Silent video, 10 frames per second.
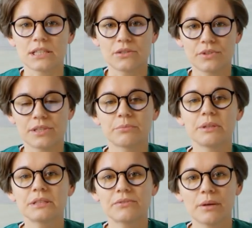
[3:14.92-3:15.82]
wisdom and
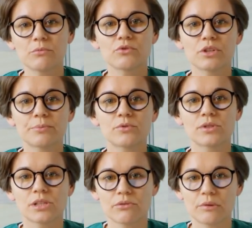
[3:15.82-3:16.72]
veterinary
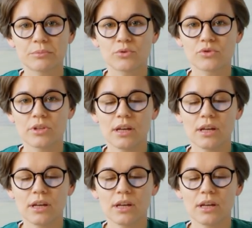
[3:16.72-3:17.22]
recommendations.